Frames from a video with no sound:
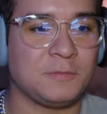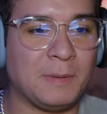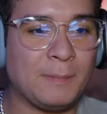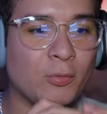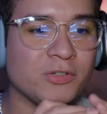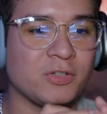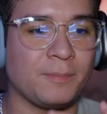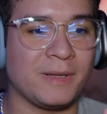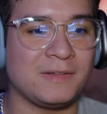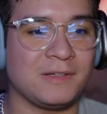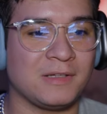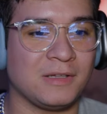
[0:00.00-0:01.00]
Speed points are
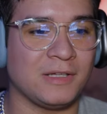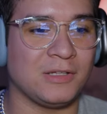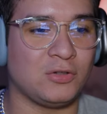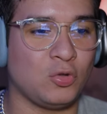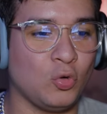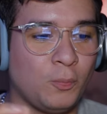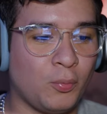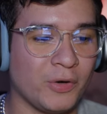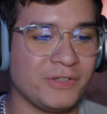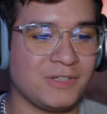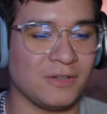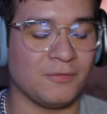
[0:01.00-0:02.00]
basically two
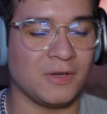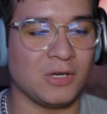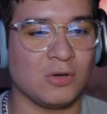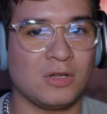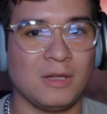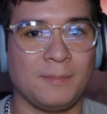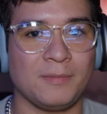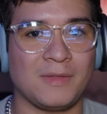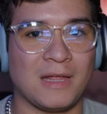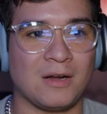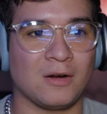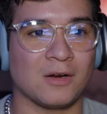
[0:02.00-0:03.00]
points in the video clip
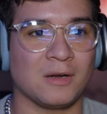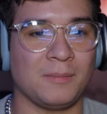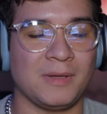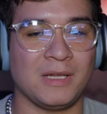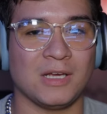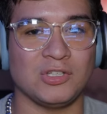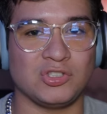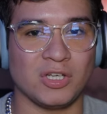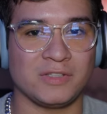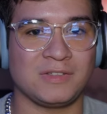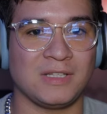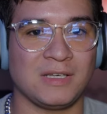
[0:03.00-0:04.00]
that are gonna be
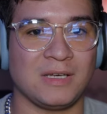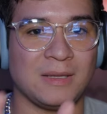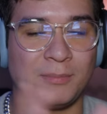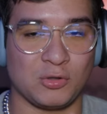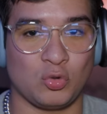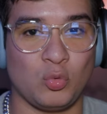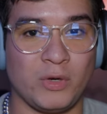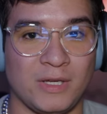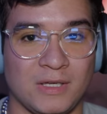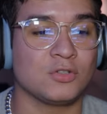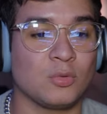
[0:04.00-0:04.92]
adjusted in between.